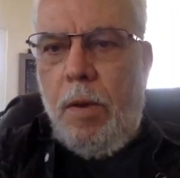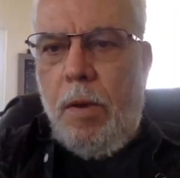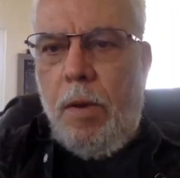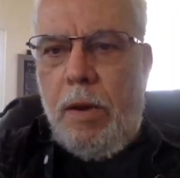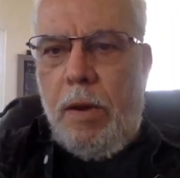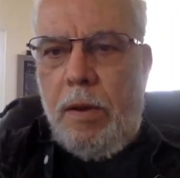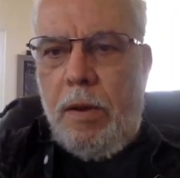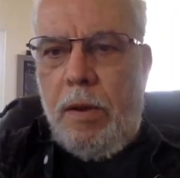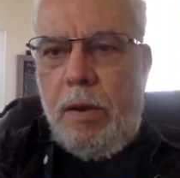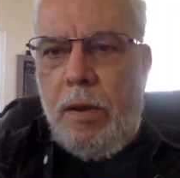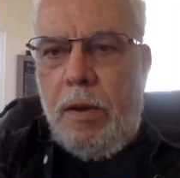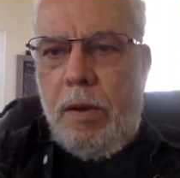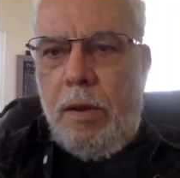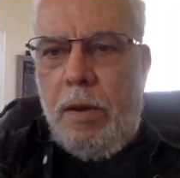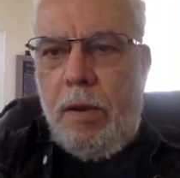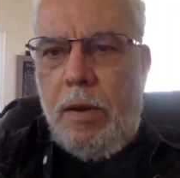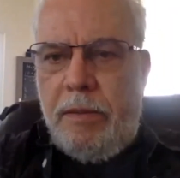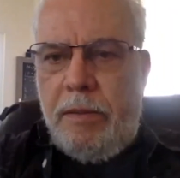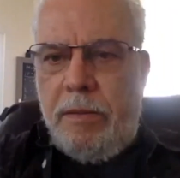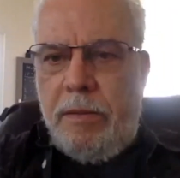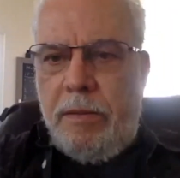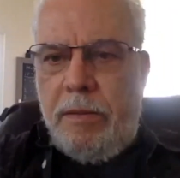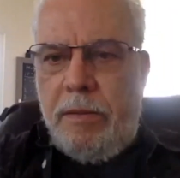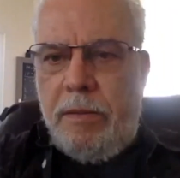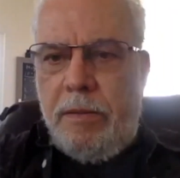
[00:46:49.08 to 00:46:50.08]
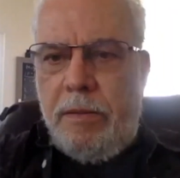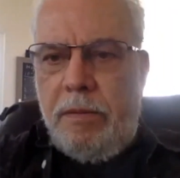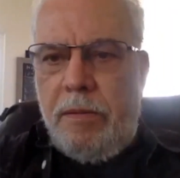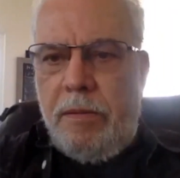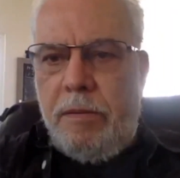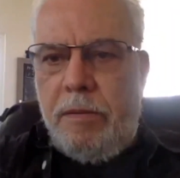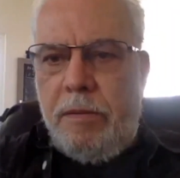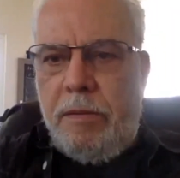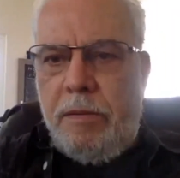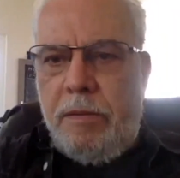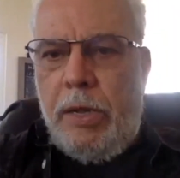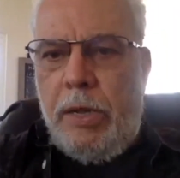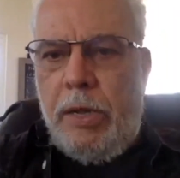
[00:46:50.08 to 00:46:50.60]
that by
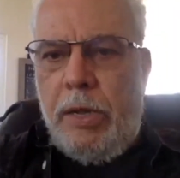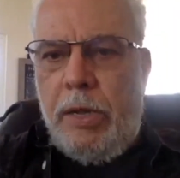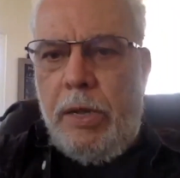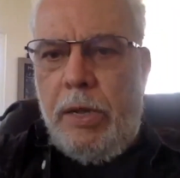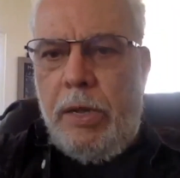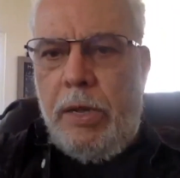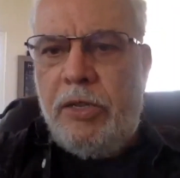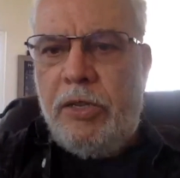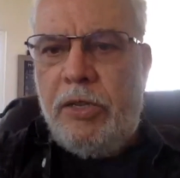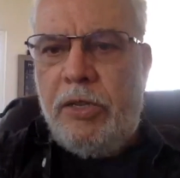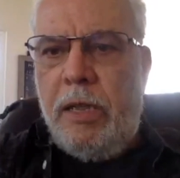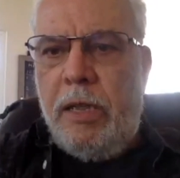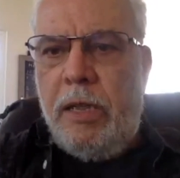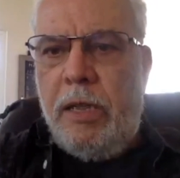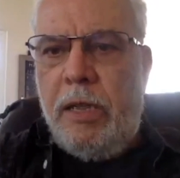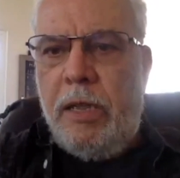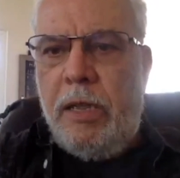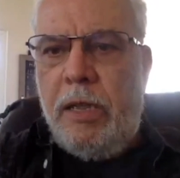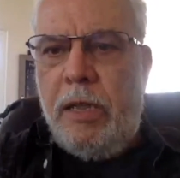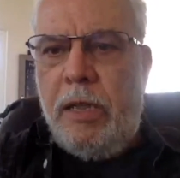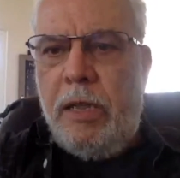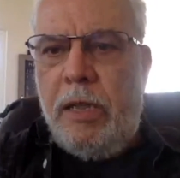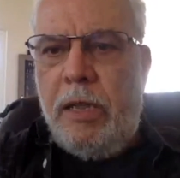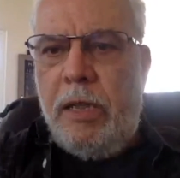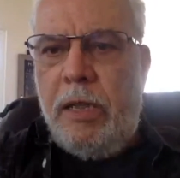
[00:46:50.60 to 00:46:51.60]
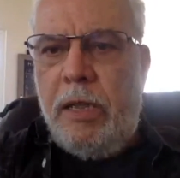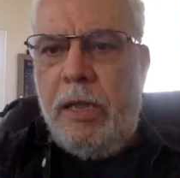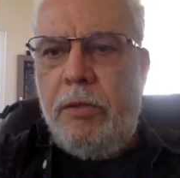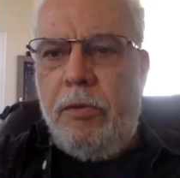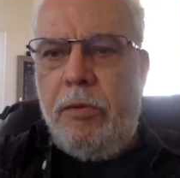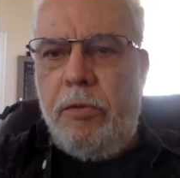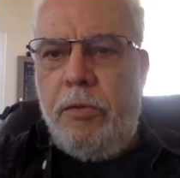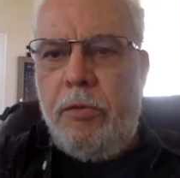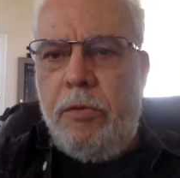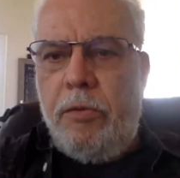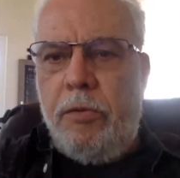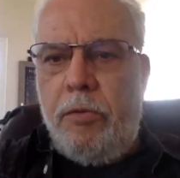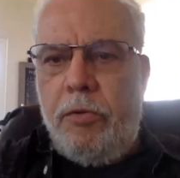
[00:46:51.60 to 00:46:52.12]
saying UAP and
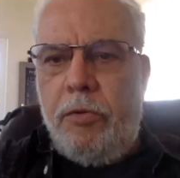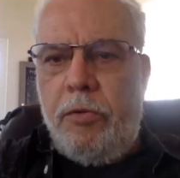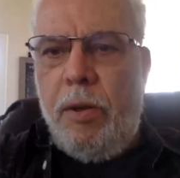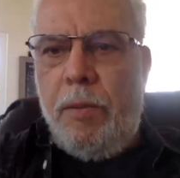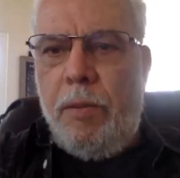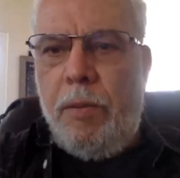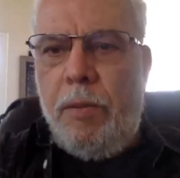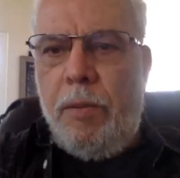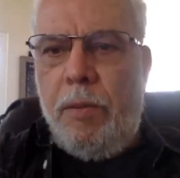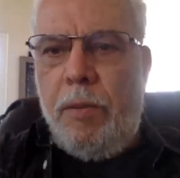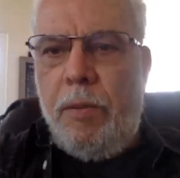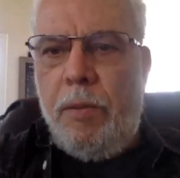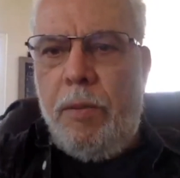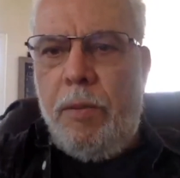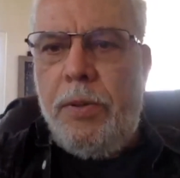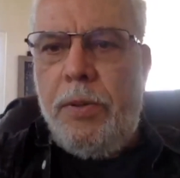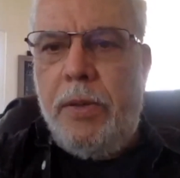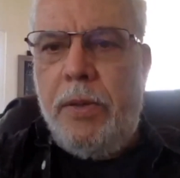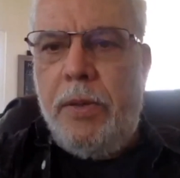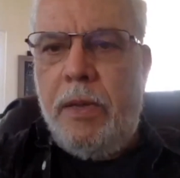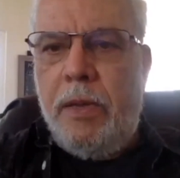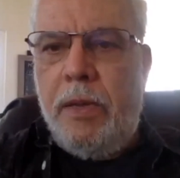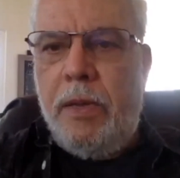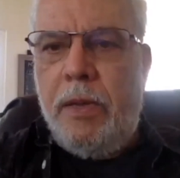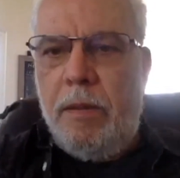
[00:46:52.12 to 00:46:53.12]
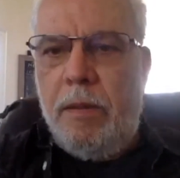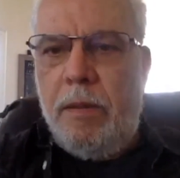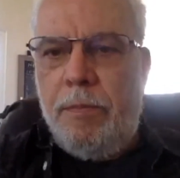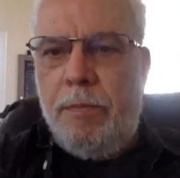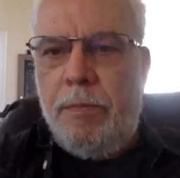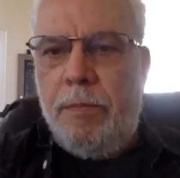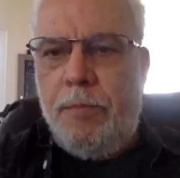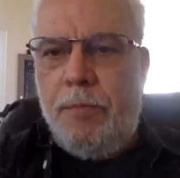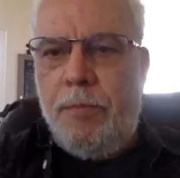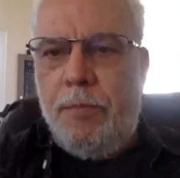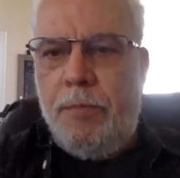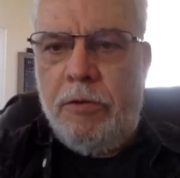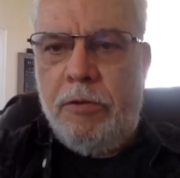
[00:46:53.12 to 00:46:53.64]
0.6, I
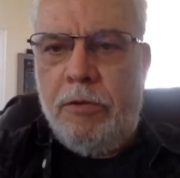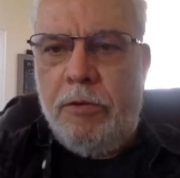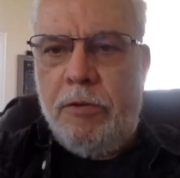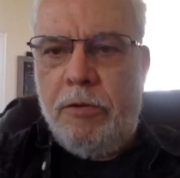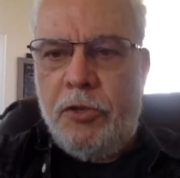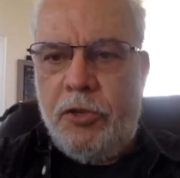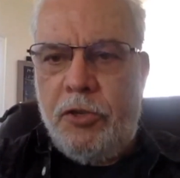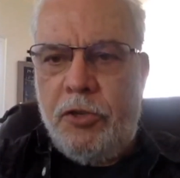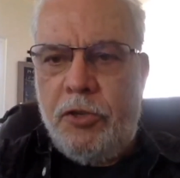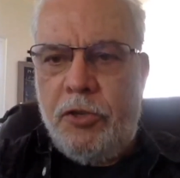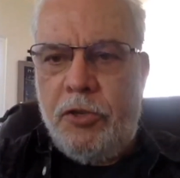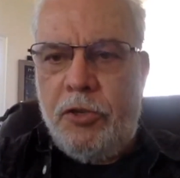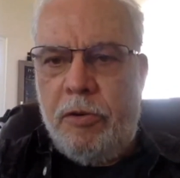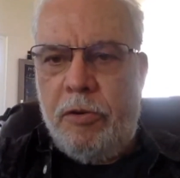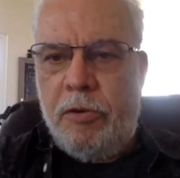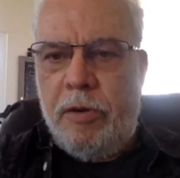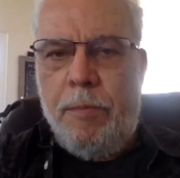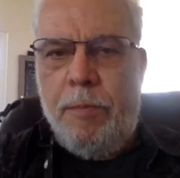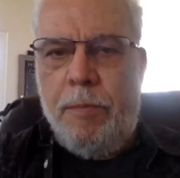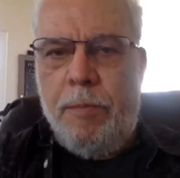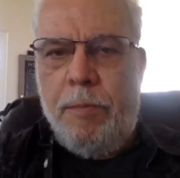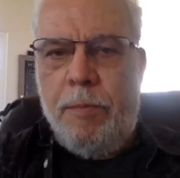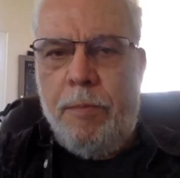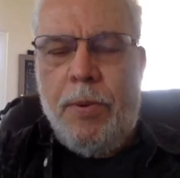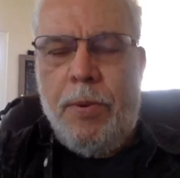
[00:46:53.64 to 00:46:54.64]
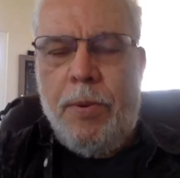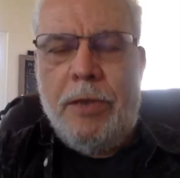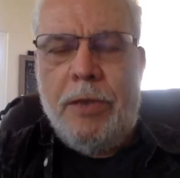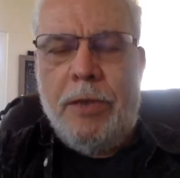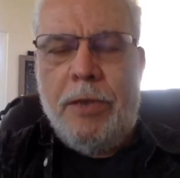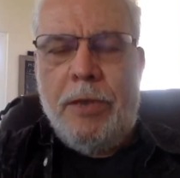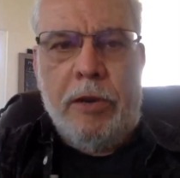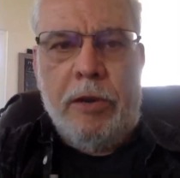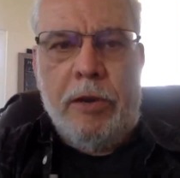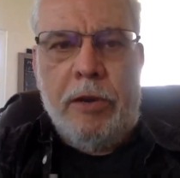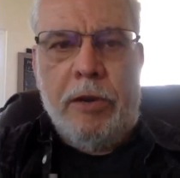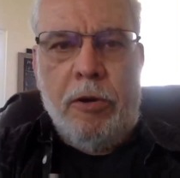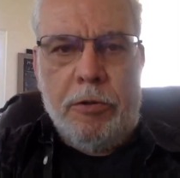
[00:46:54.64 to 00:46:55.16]
bunched that all together
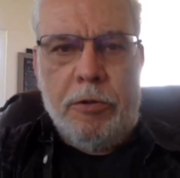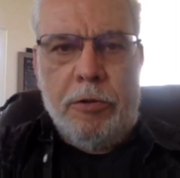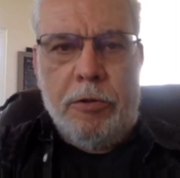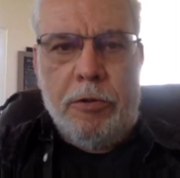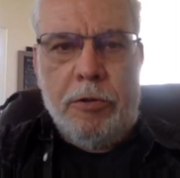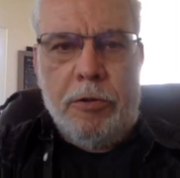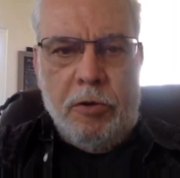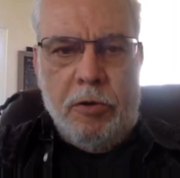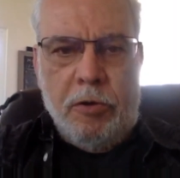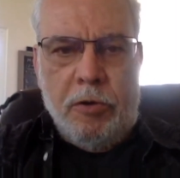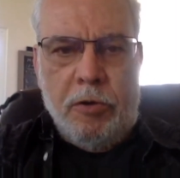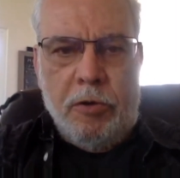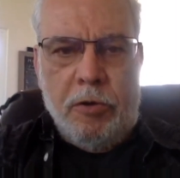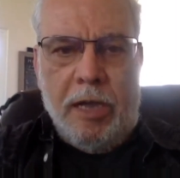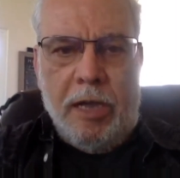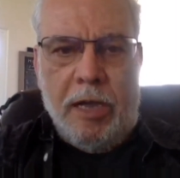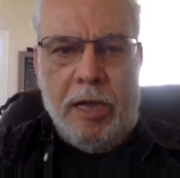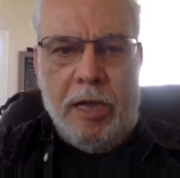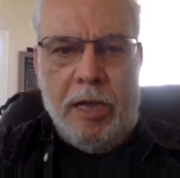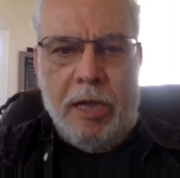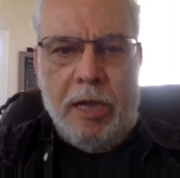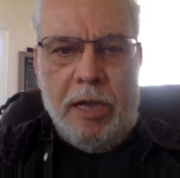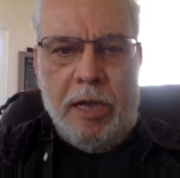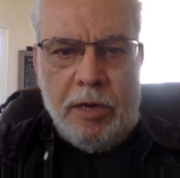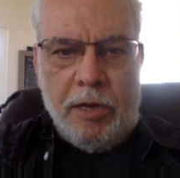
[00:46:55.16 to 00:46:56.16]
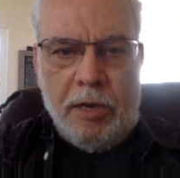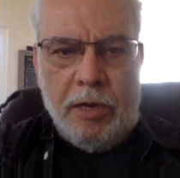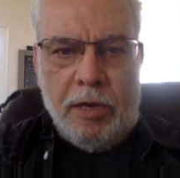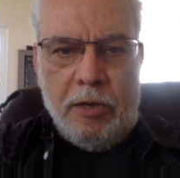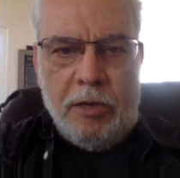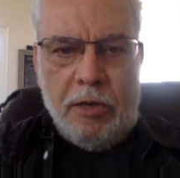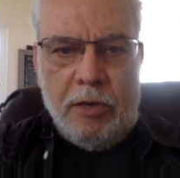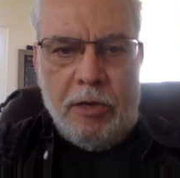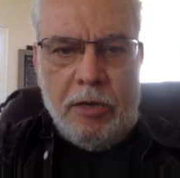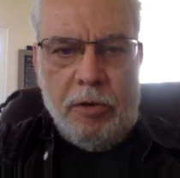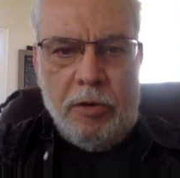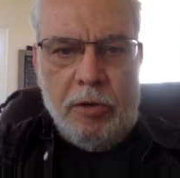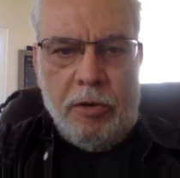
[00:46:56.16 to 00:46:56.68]
essentially, as
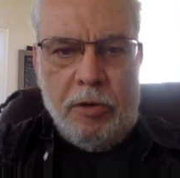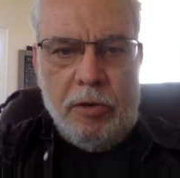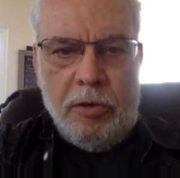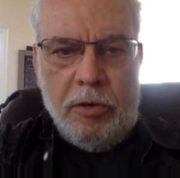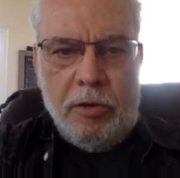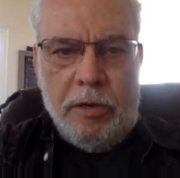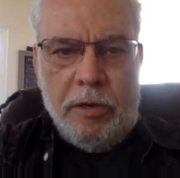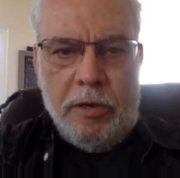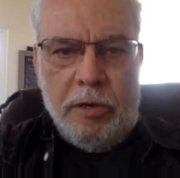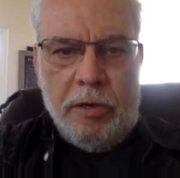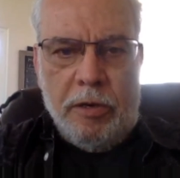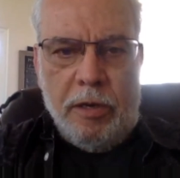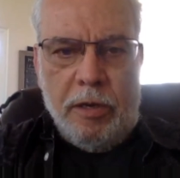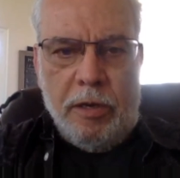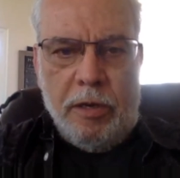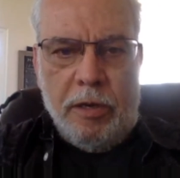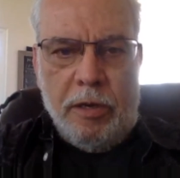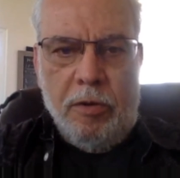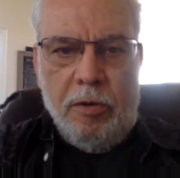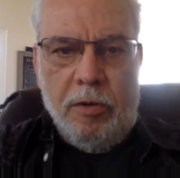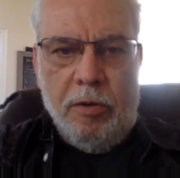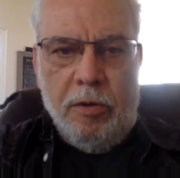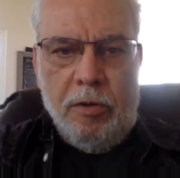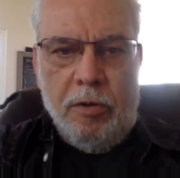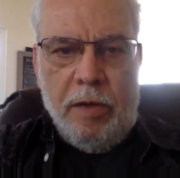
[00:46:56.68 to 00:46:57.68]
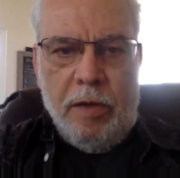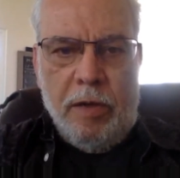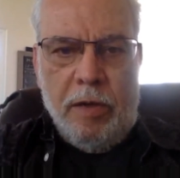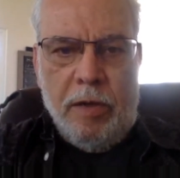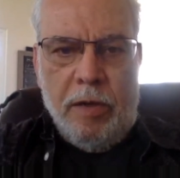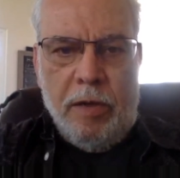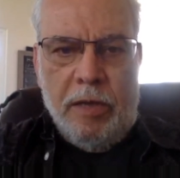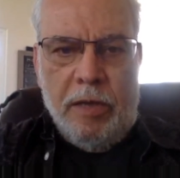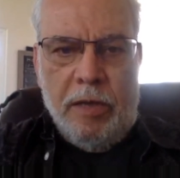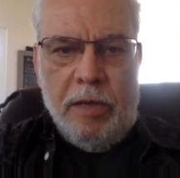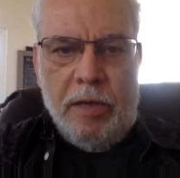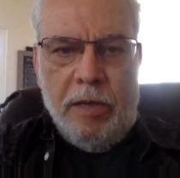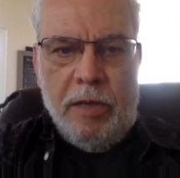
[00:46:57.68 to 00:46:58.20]
being here is
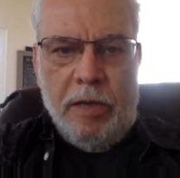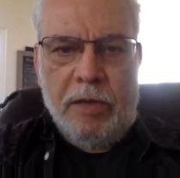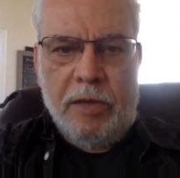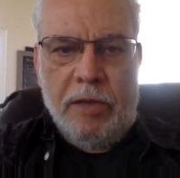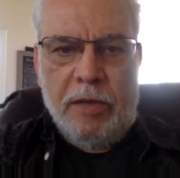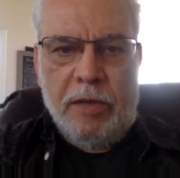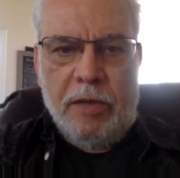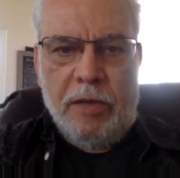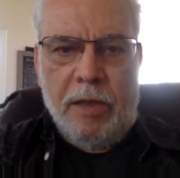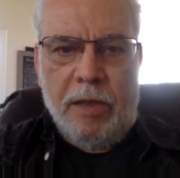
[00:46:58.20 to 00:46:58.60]
much cheaper.